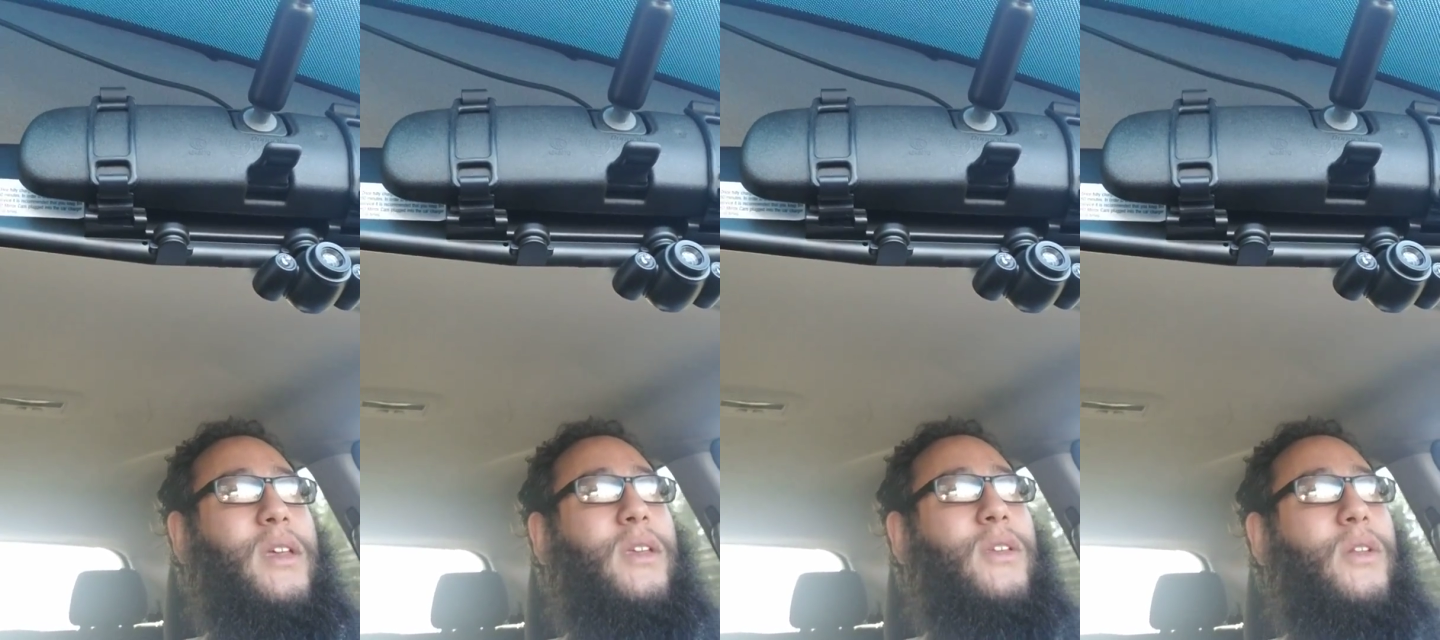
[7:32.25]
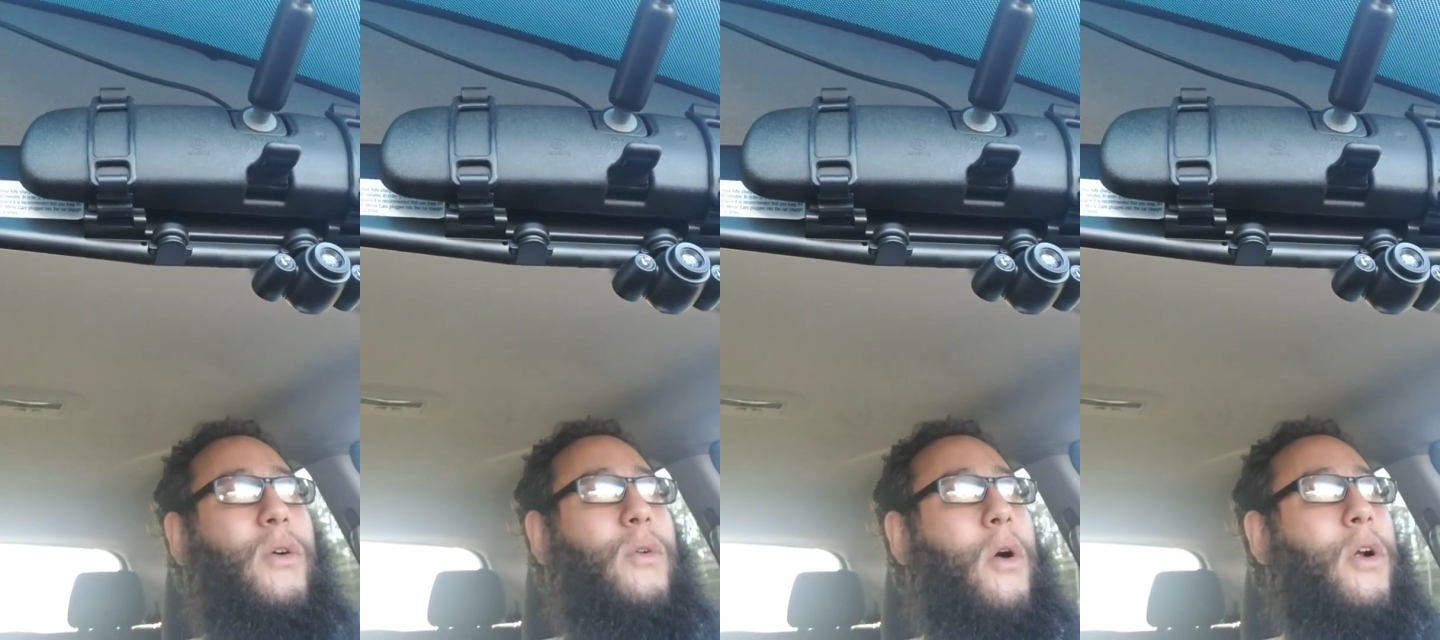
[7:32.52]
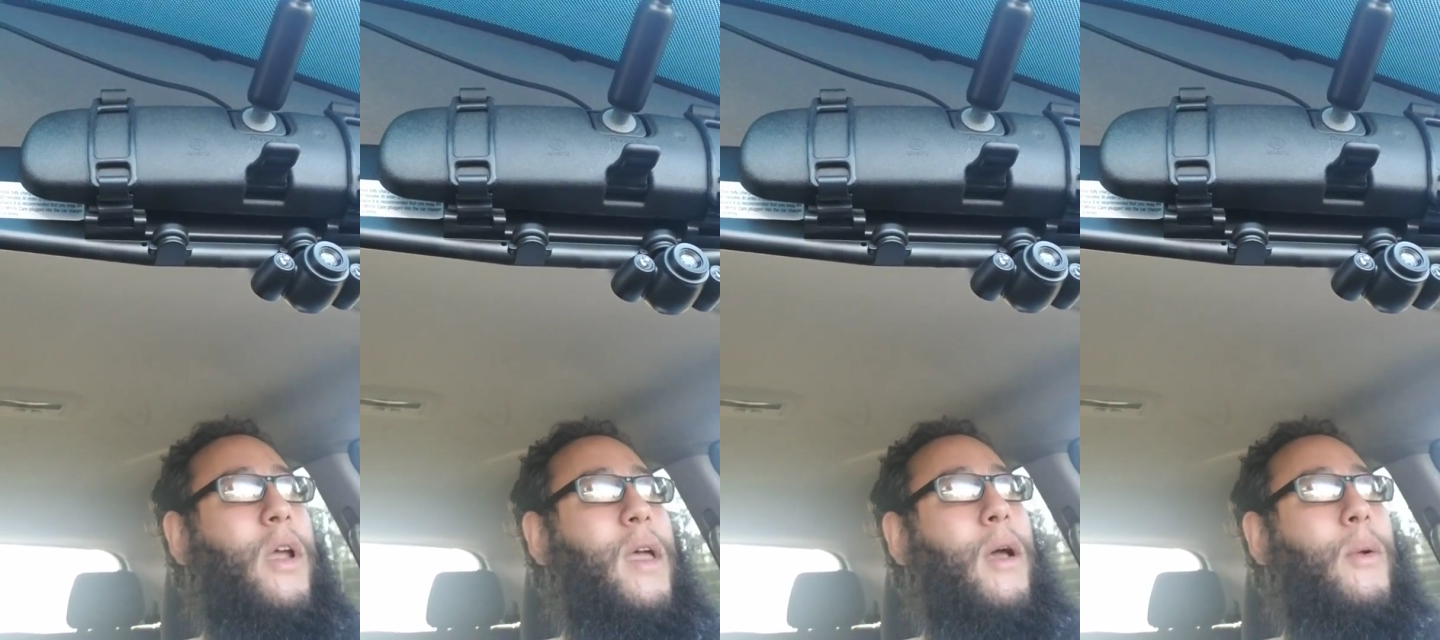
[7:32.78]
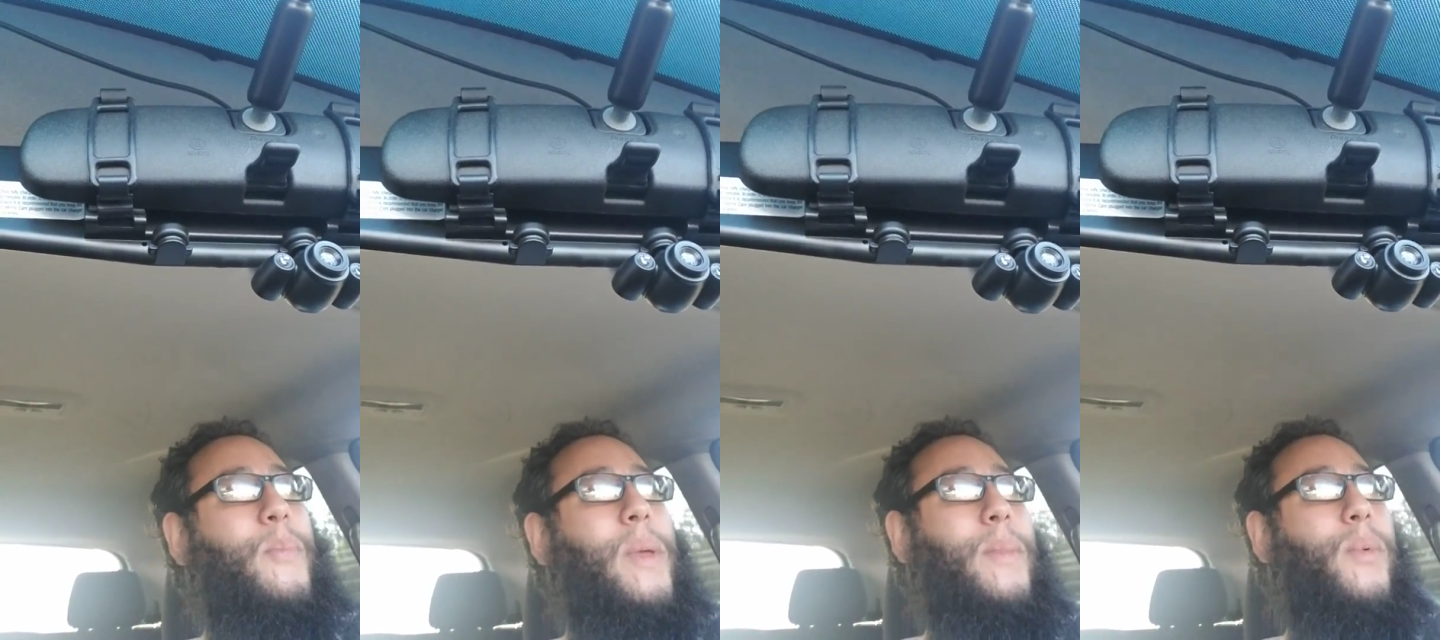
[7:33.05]
you know, our
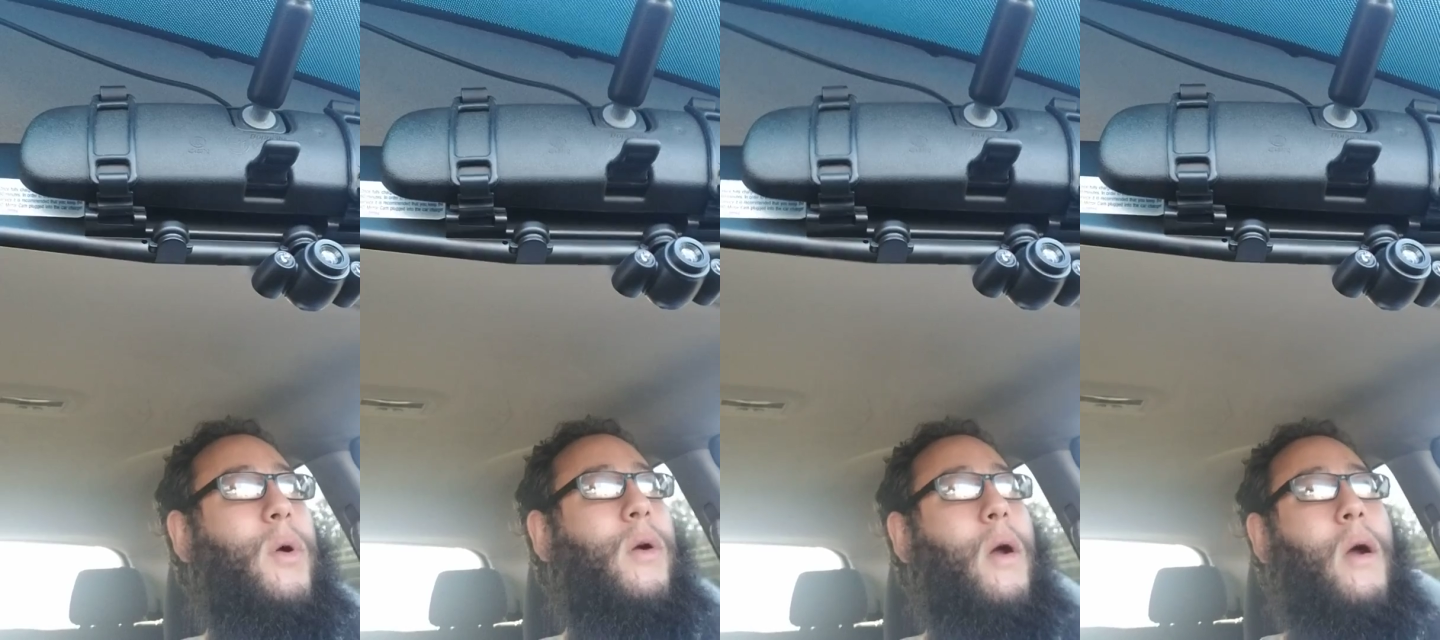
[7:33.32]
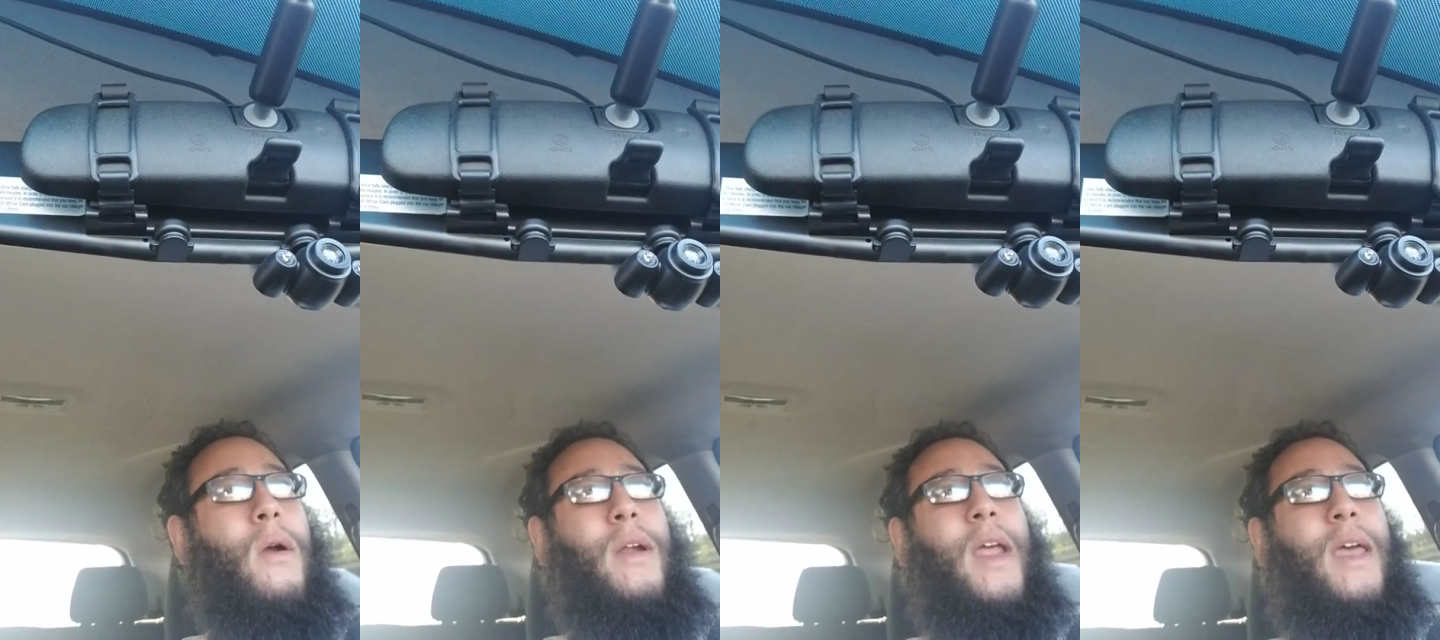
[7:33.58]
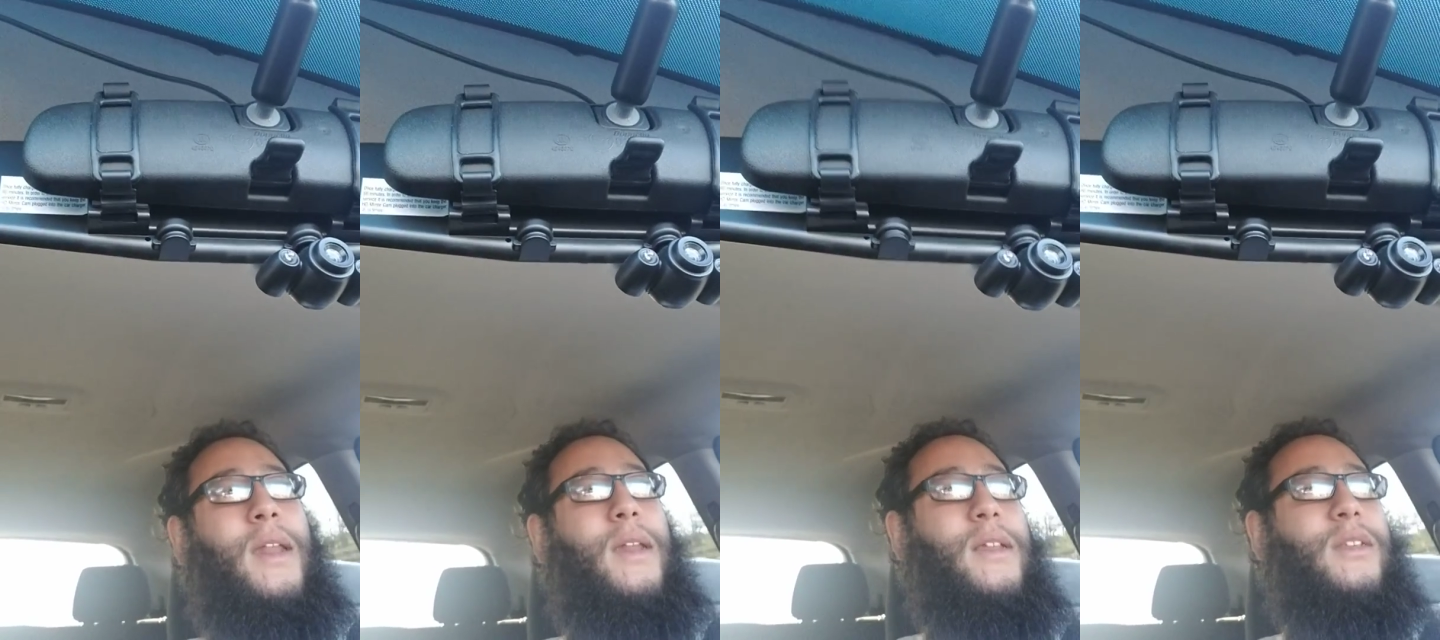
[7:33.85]
our people are hard headed